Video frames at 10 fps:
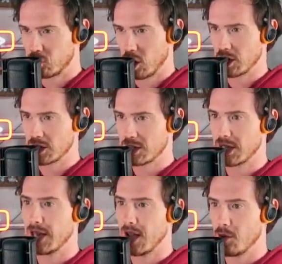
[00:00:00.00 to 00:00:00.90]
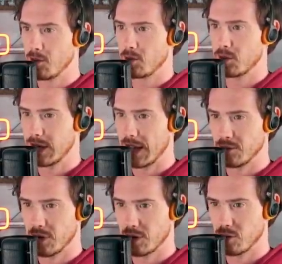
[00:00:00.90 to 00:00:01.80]
The rust... I'm
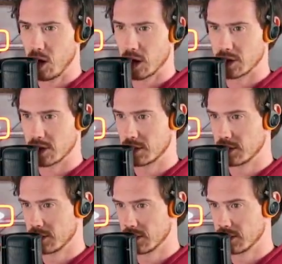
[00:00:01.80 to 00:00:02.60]
getting rid of the rust.